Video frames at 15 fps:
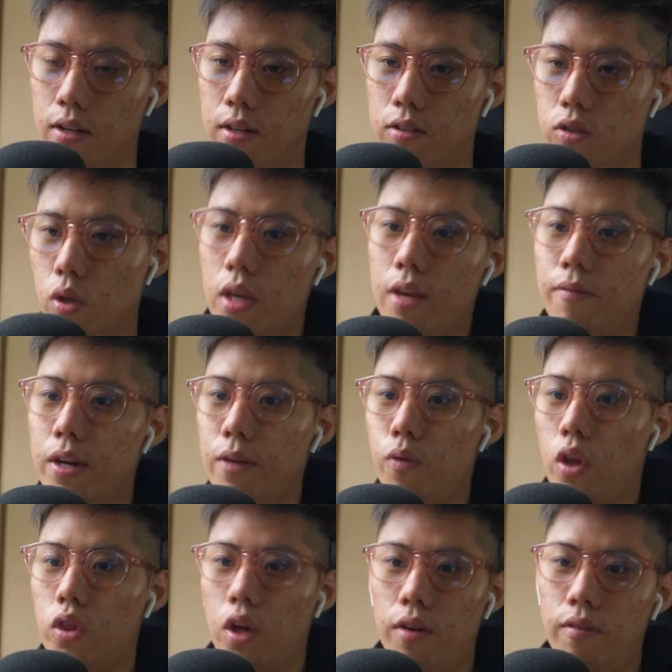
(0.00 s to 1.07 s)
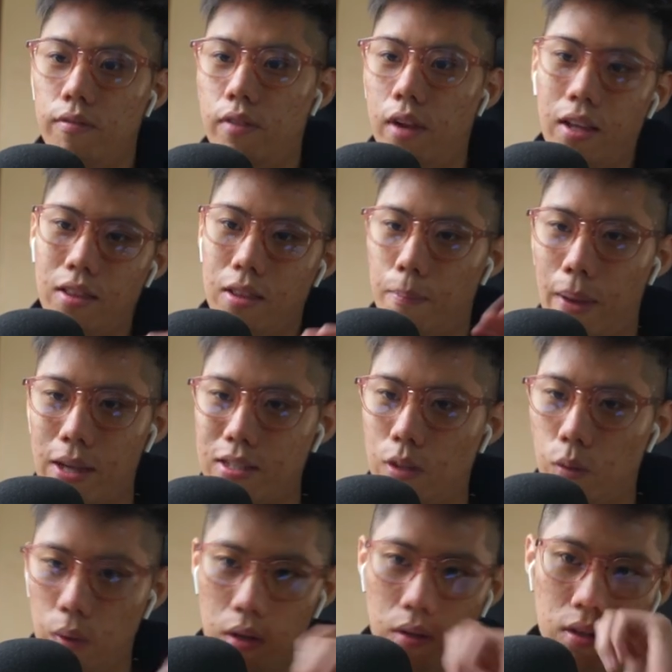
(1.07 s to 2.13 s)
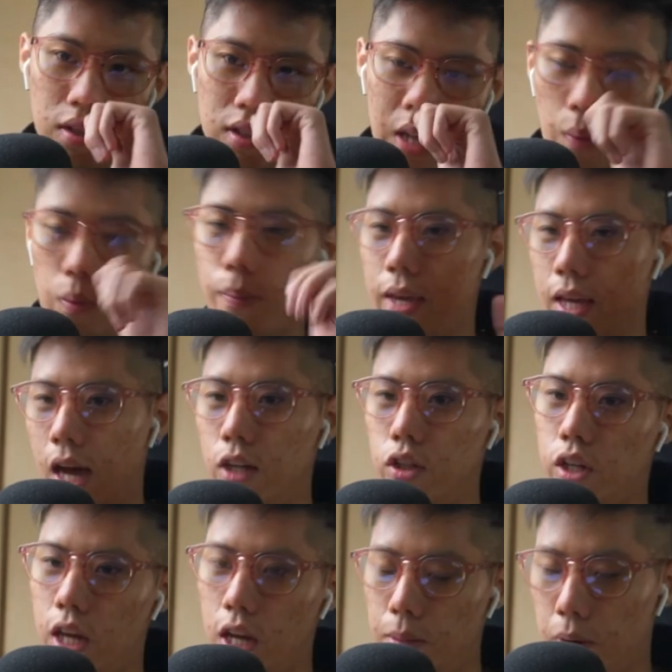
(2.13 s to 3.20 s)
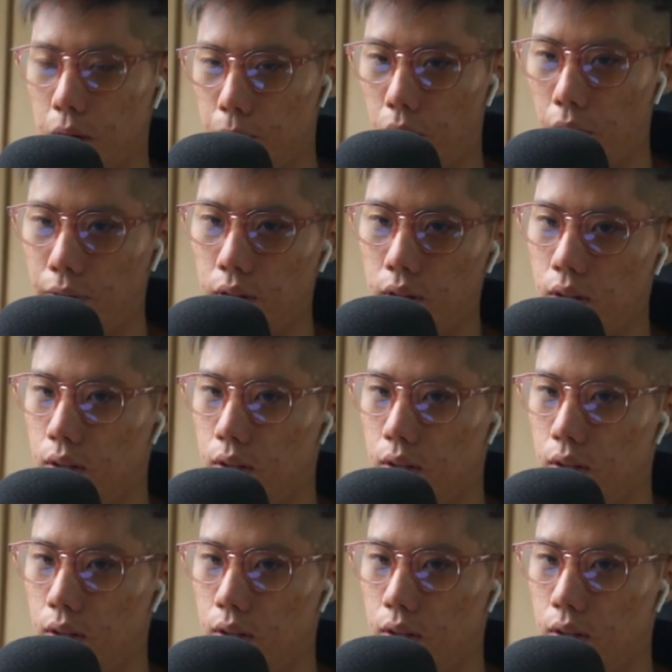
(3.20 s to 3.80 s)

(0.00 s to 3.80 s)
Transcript: So even if we are not like the best in the world, can we make one hundred K in profit?